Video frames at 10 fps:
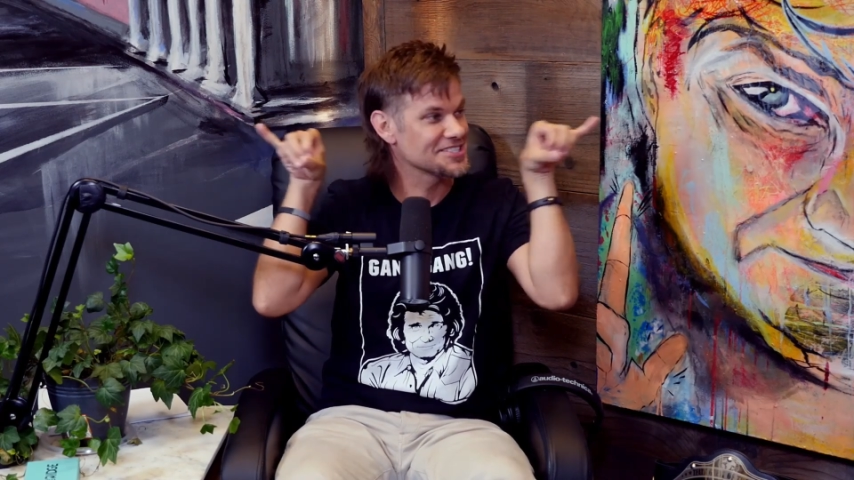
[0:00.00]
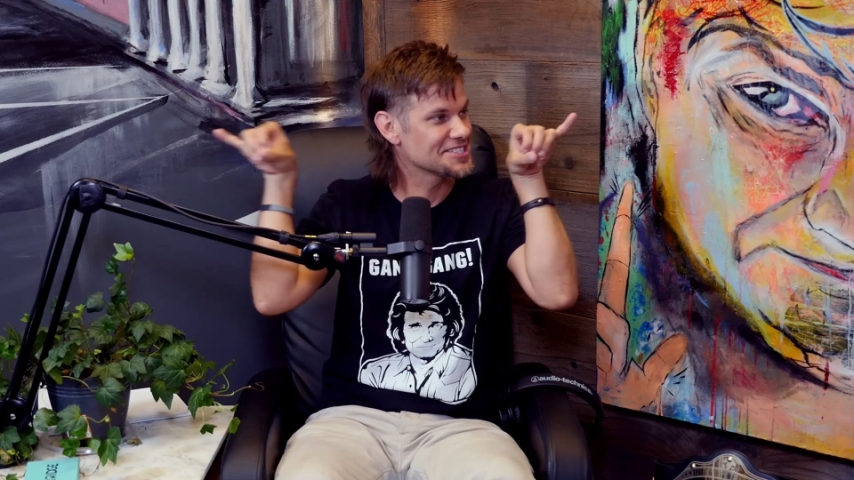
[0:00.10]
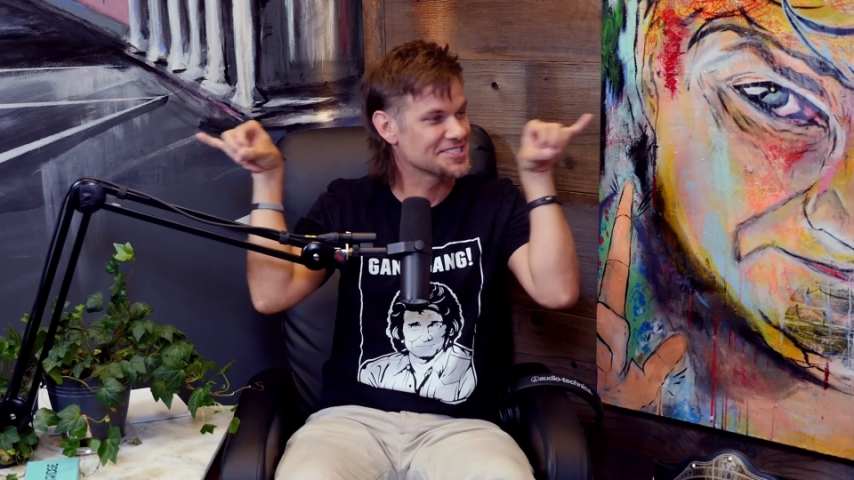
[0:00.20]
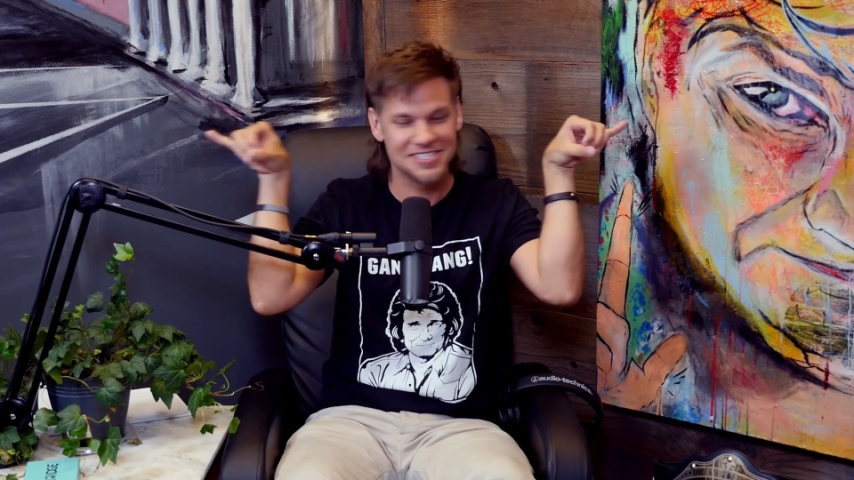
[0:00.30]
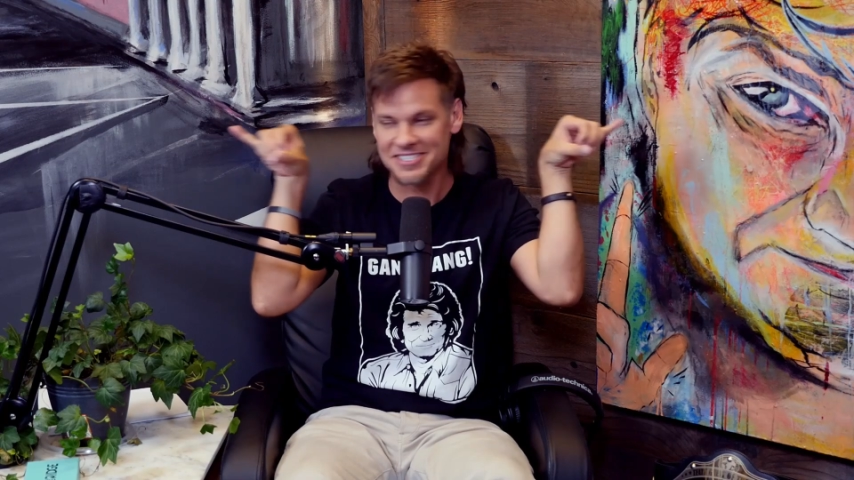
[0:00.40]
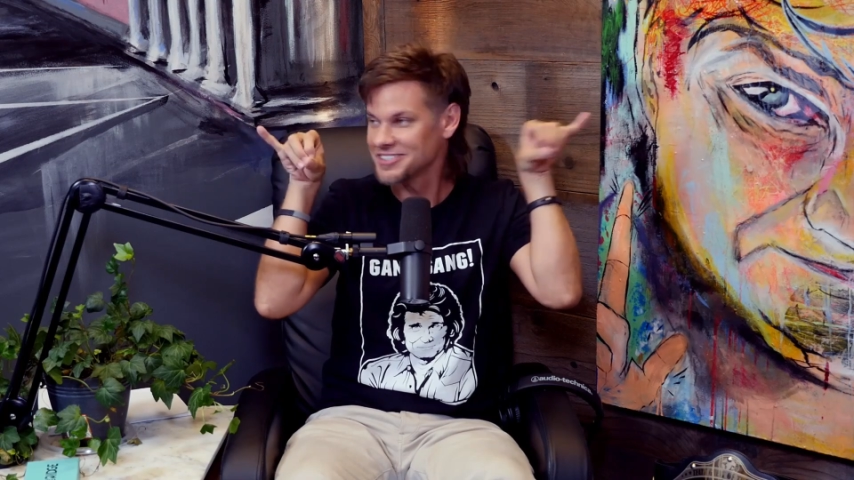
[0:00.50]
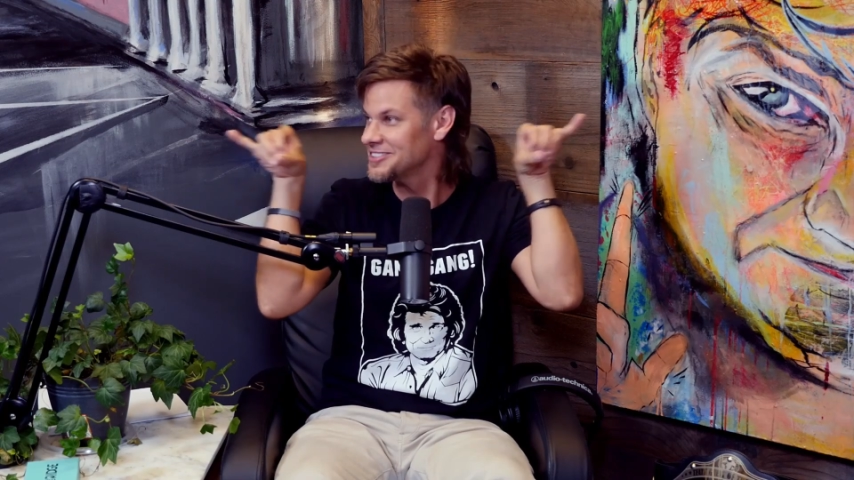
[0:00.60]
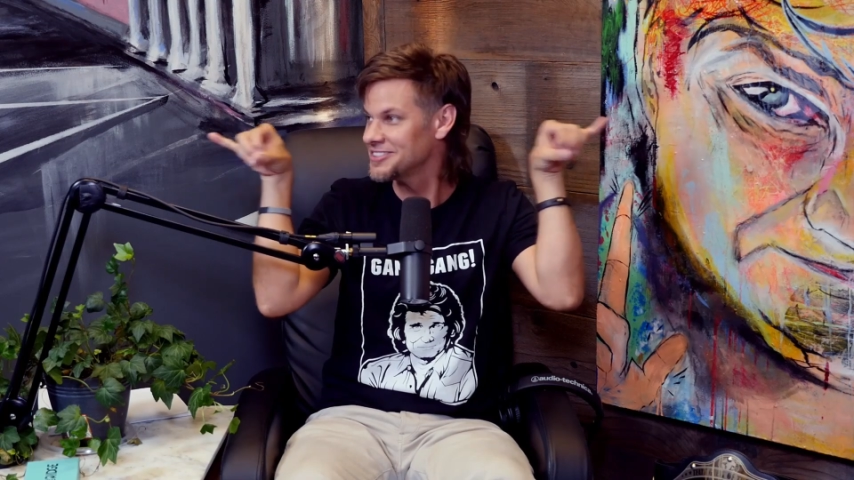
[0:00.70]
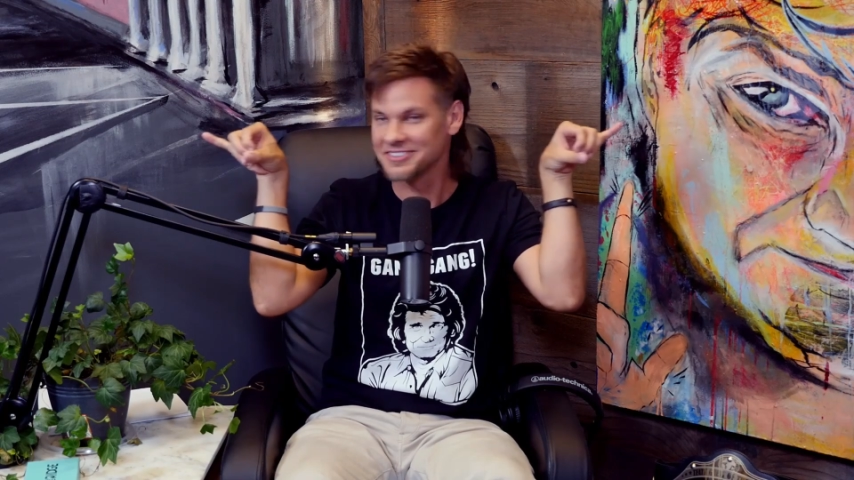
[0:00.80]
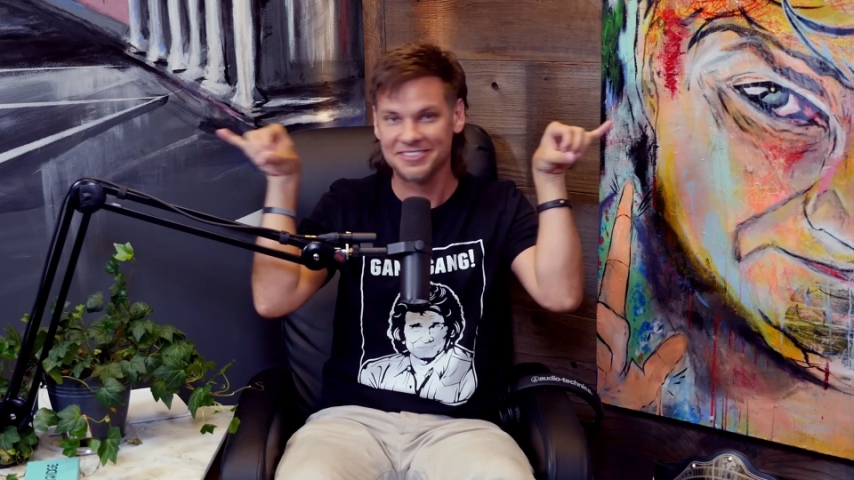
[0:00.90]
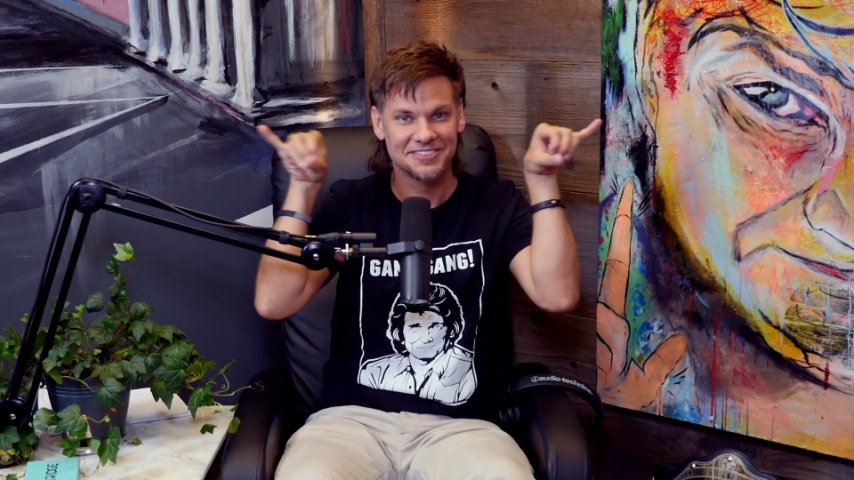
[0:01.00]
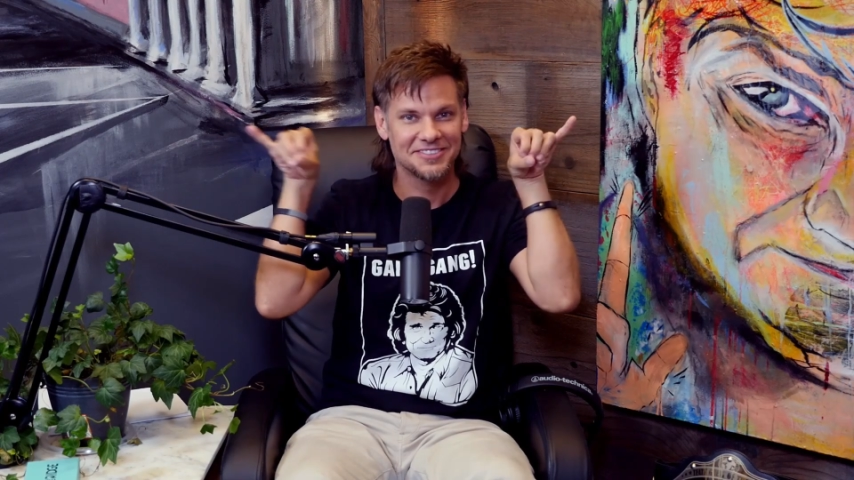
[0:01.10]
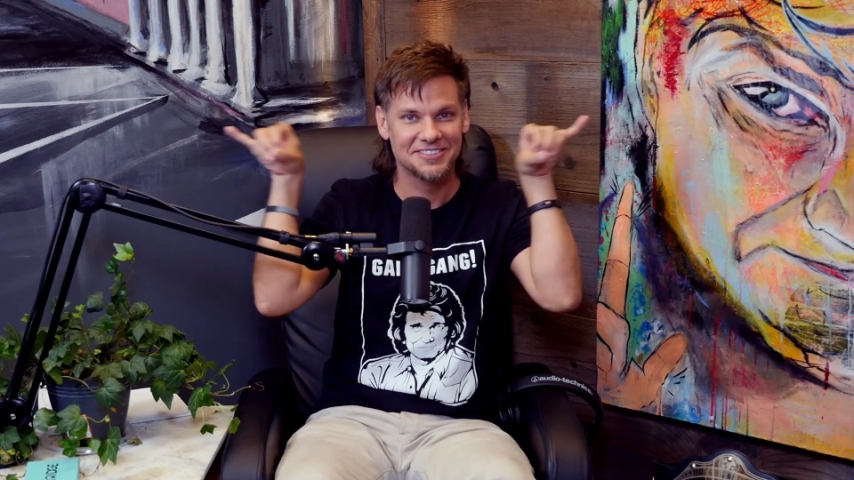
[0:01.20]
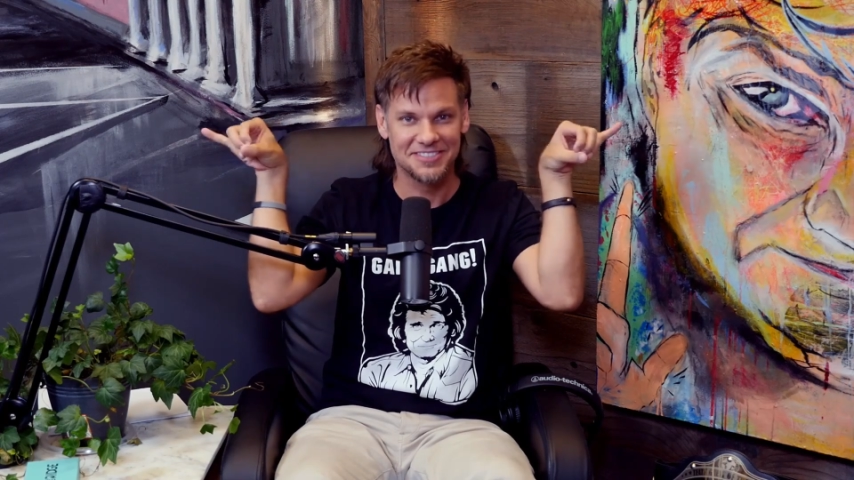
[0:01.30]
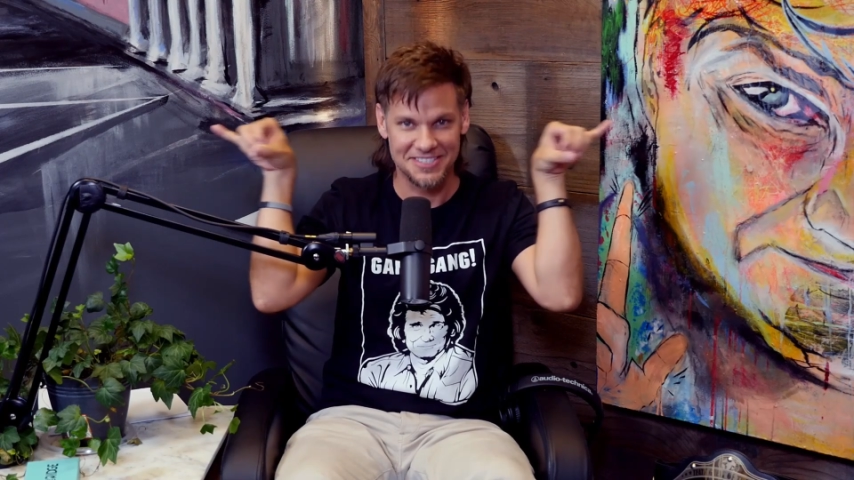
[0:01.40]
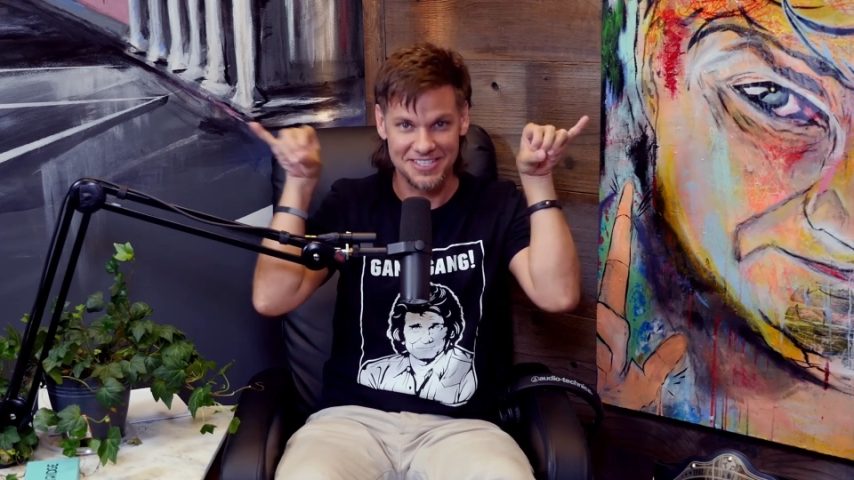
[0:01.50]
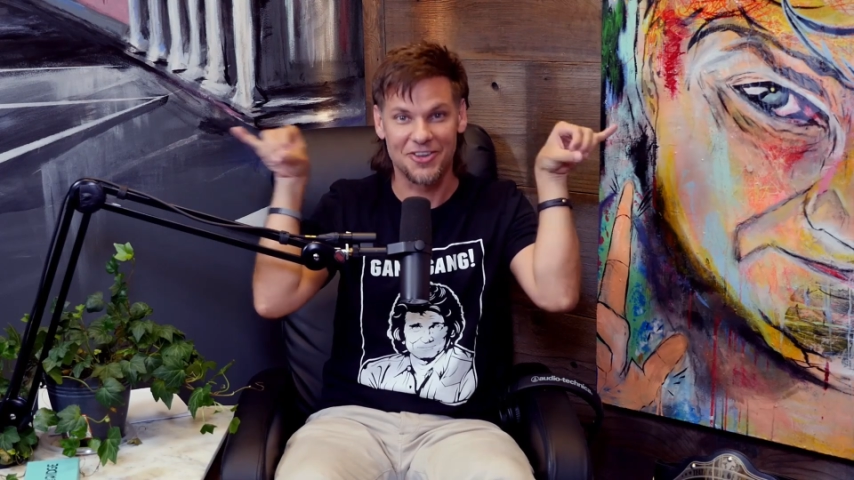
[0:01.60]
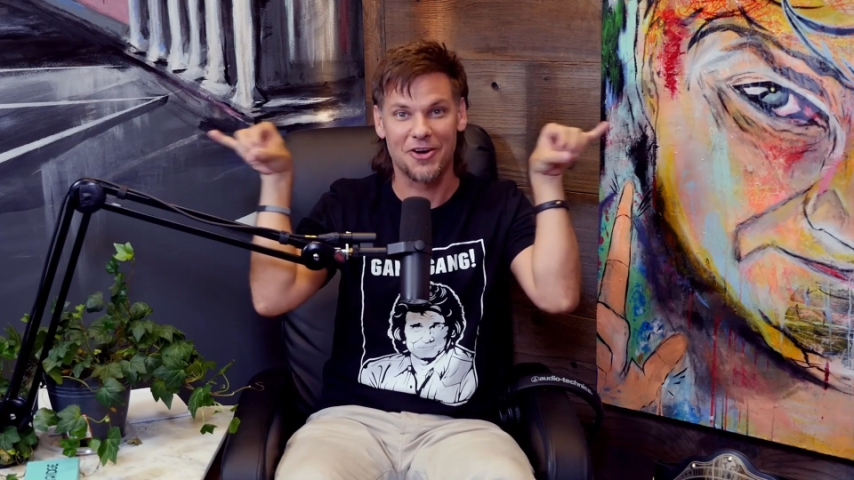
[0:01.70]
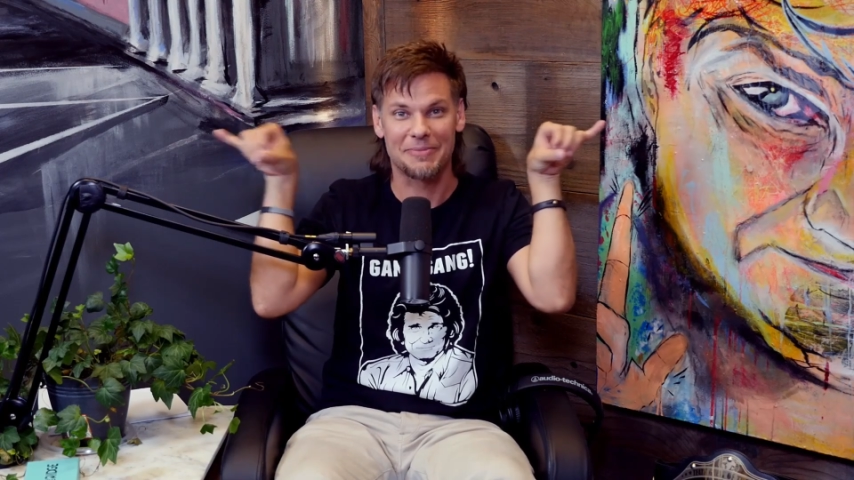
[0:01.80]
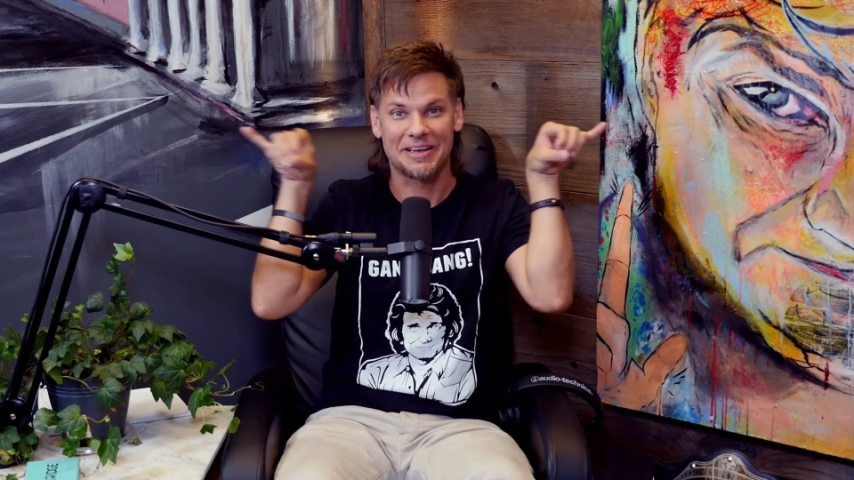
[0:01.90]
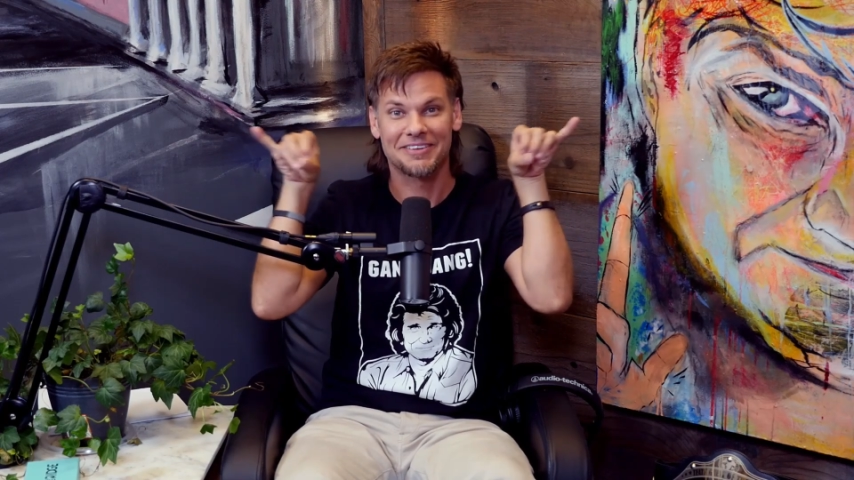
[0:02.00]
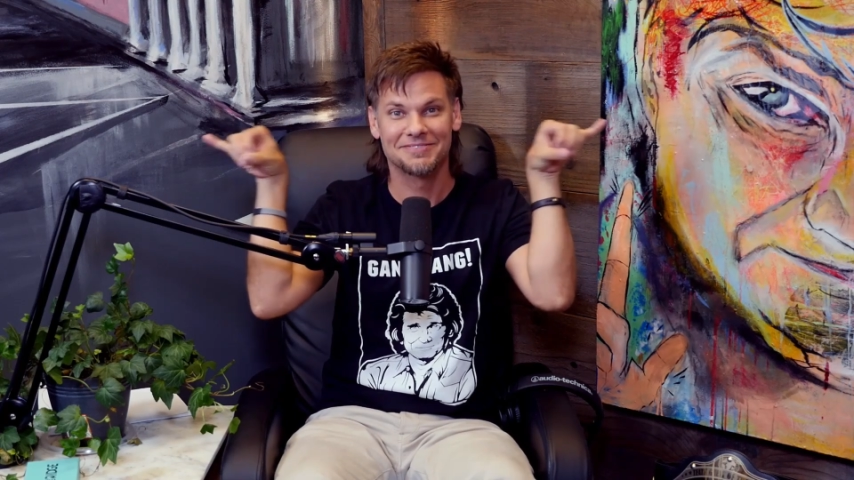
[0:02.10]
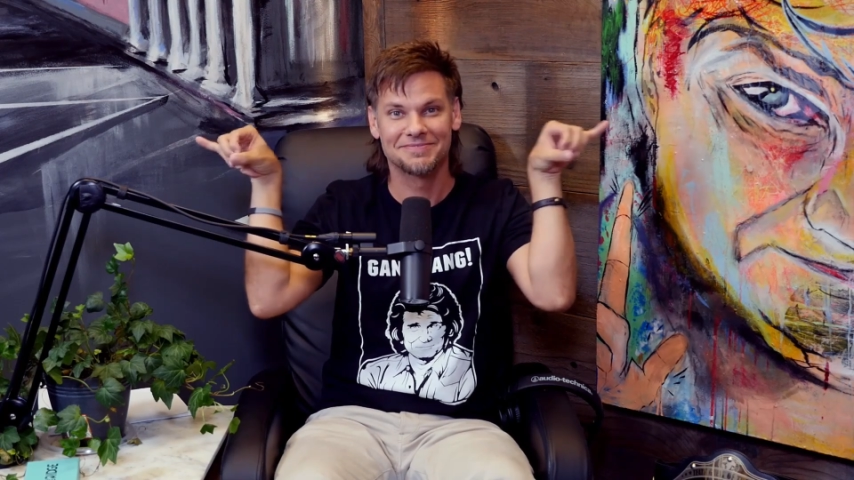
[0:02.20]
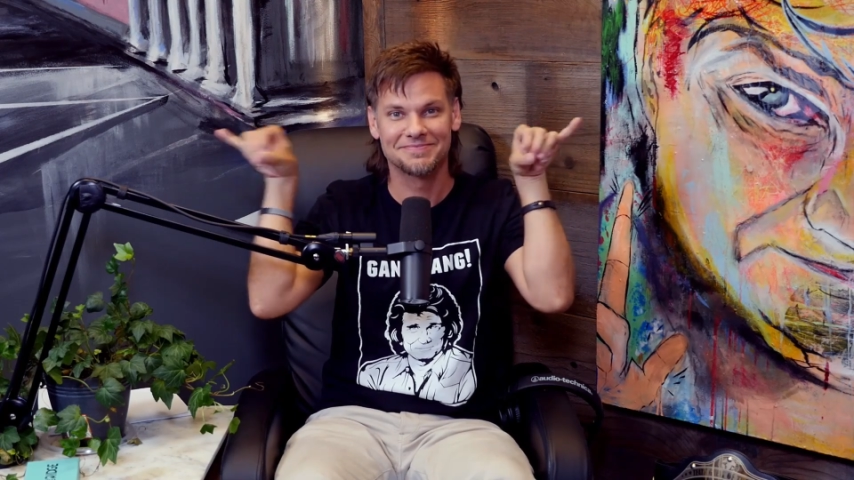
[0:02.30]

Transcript: Because this is alarming.